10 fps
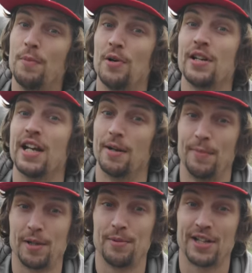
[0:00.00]
point in a
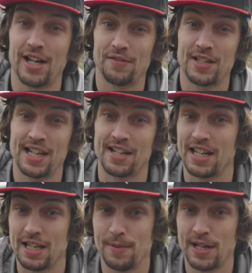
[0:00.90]
billboard
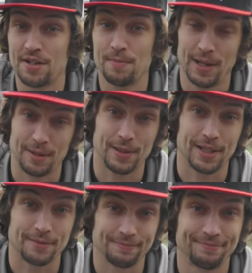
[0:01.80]
advertising e-bikes on Pinkbike.